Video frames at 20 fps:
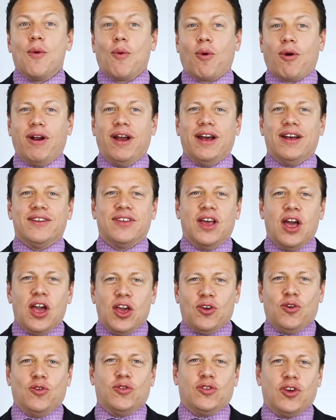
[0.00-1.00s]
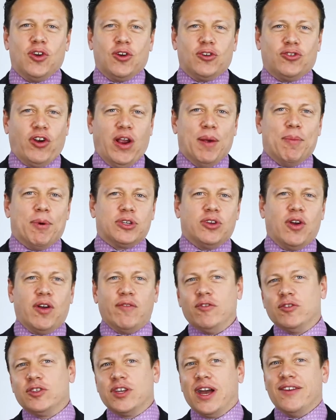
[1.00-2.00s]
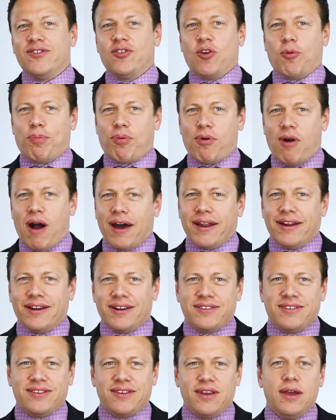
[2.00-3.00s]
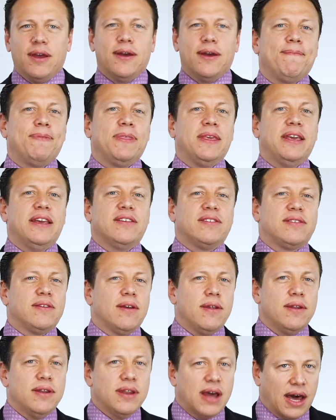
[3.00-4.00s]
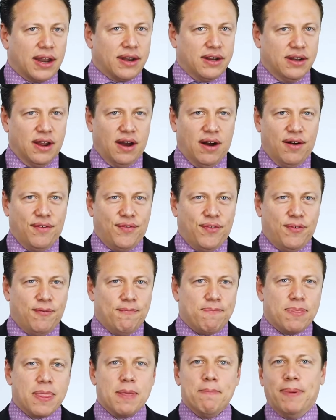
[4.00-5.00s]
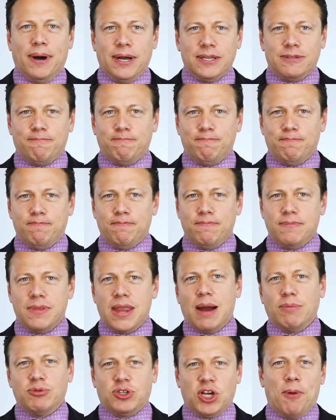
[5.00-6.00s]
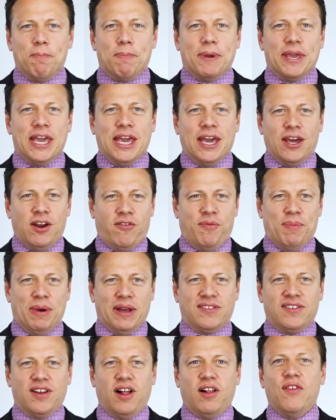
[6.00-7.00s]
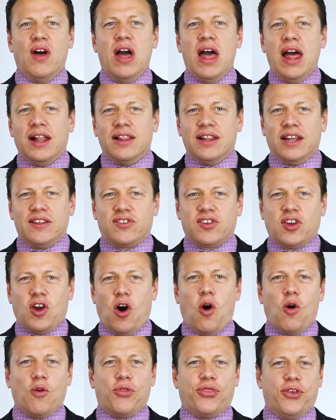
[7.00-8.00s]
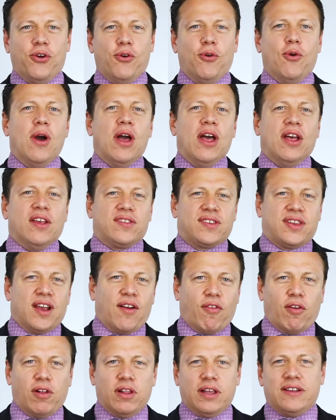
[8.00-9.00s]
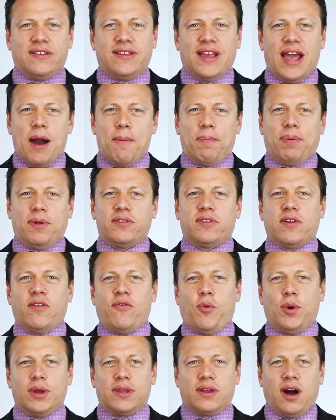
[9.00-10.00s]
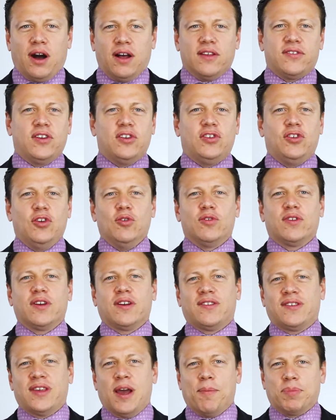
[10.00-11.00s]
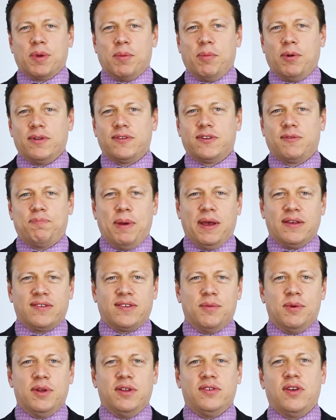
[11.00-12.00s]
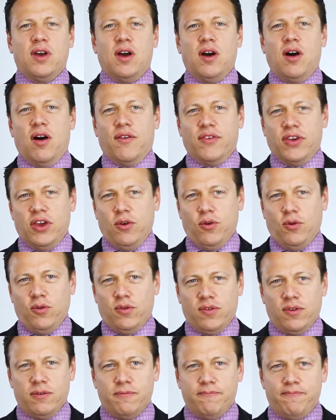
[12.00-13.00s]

whereas using your trademark to advertise your products is not enough. But I'm jumping ahead of myself. Let's go through several examples of what constitutes acceptable specimens of use.